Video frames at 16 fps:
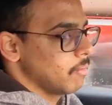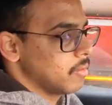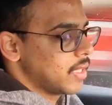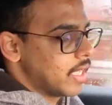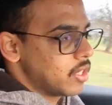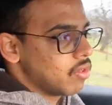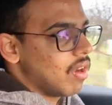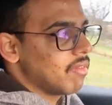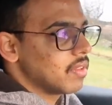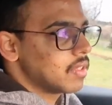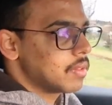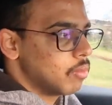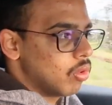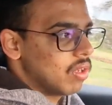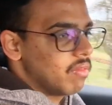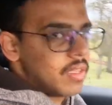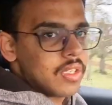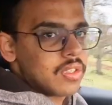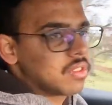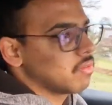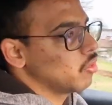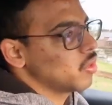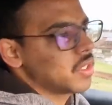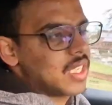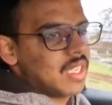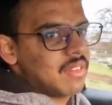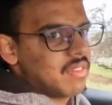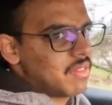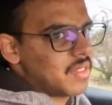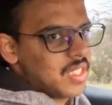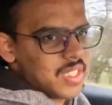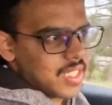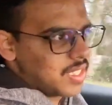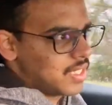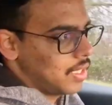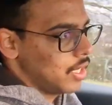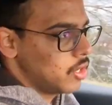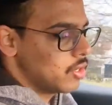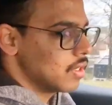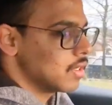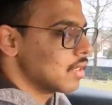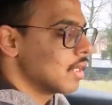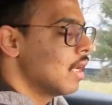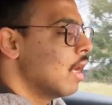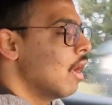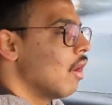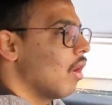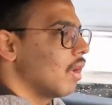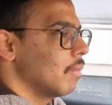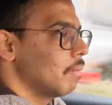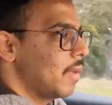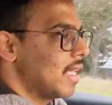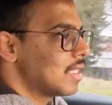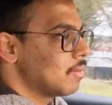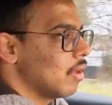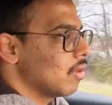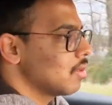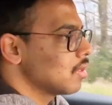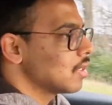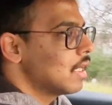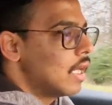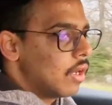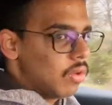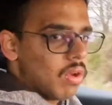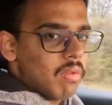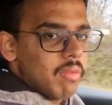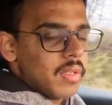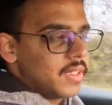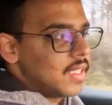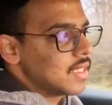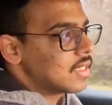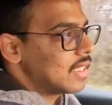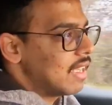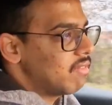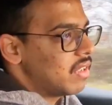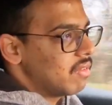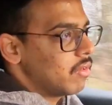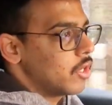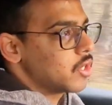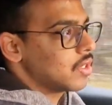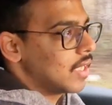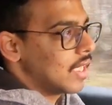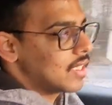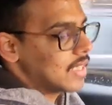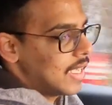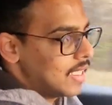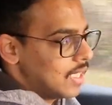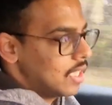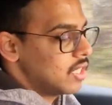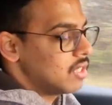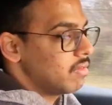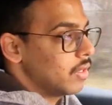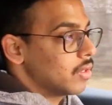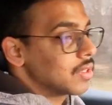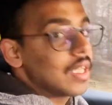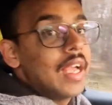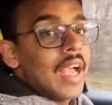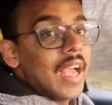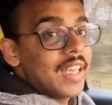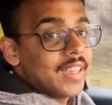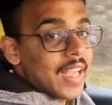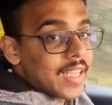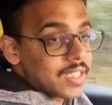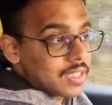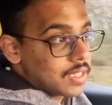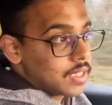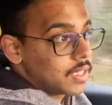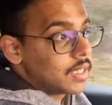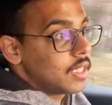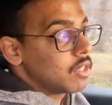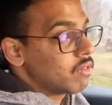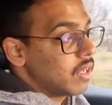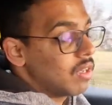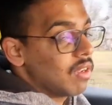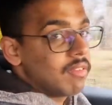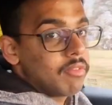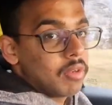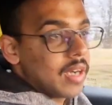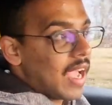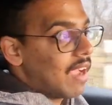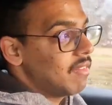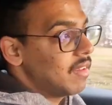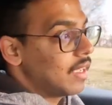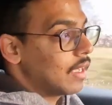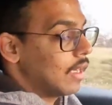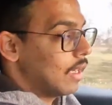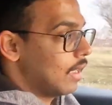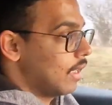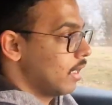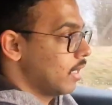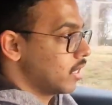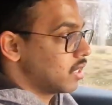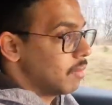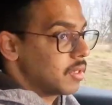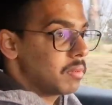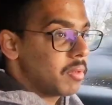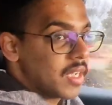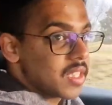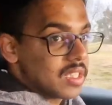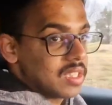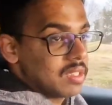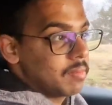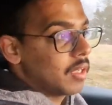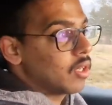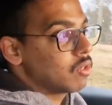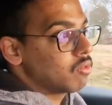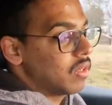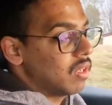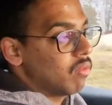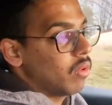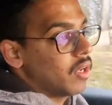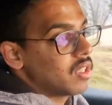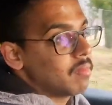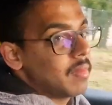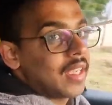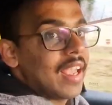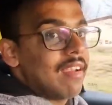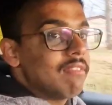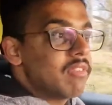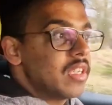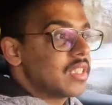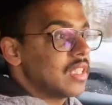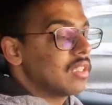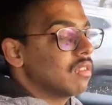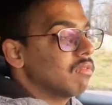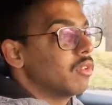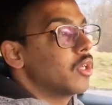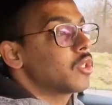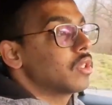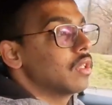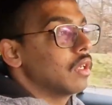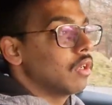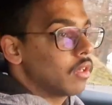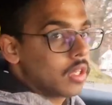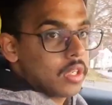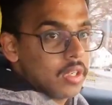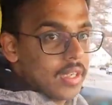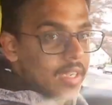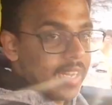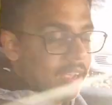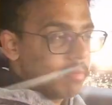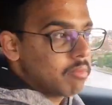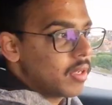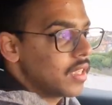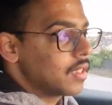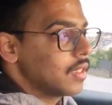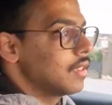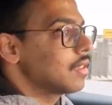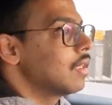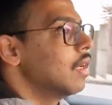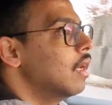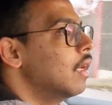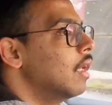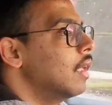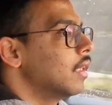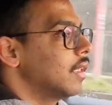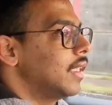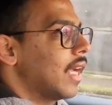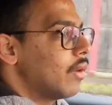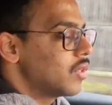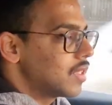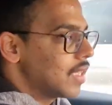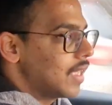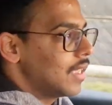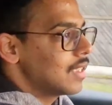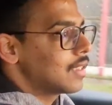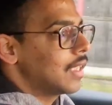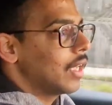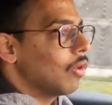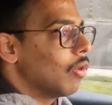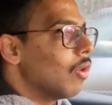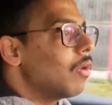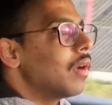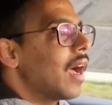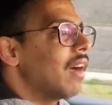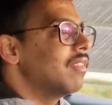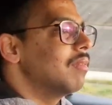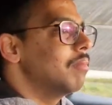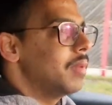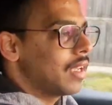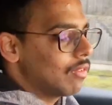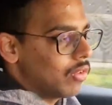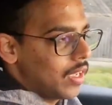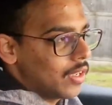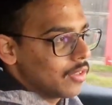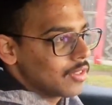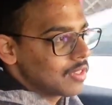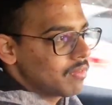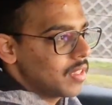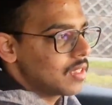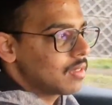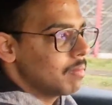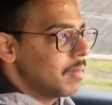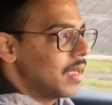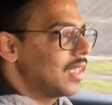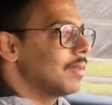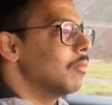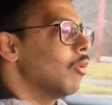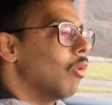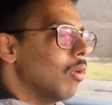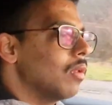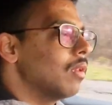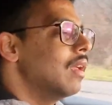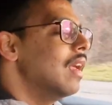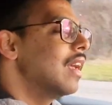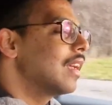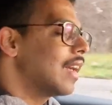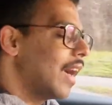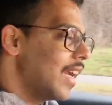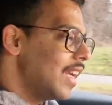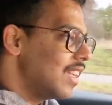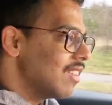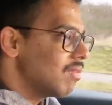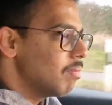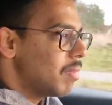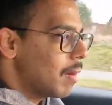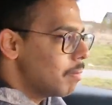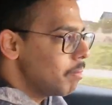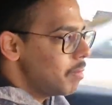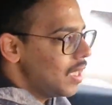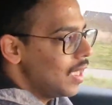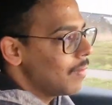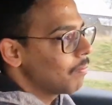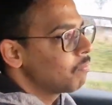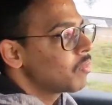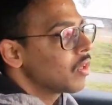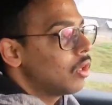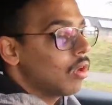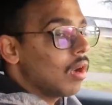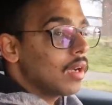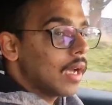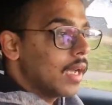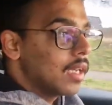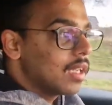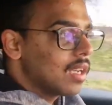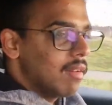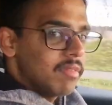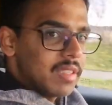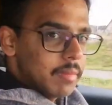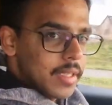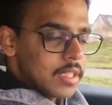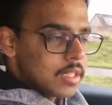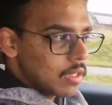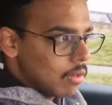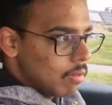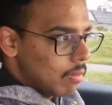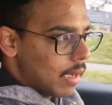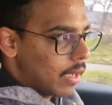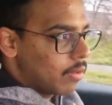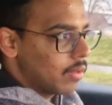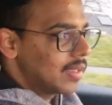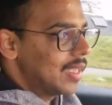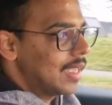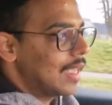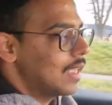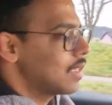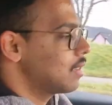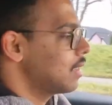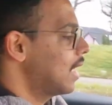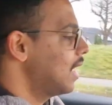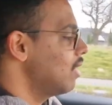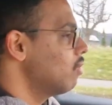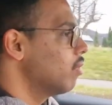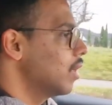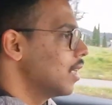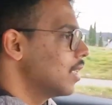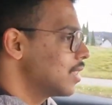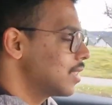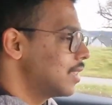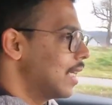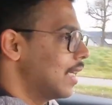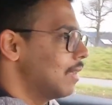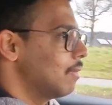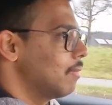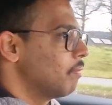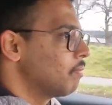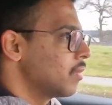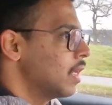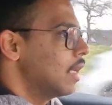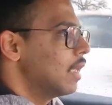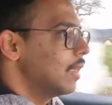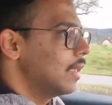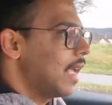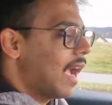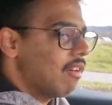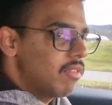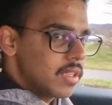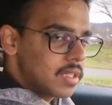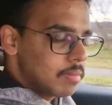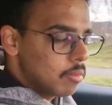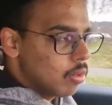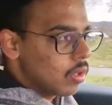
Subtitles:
tend to offer smaller wheels, 14, 15, 16 inches on base models. Not with this, every version gets 18-inch wheels, and that's the trade-off for having so much presence, because Renault wanted to make every single version look good and have presence. The downside is they all have the big wheels, which make them all kind of bumpy, not uncomfortably so. I don't think it's any worse than the average small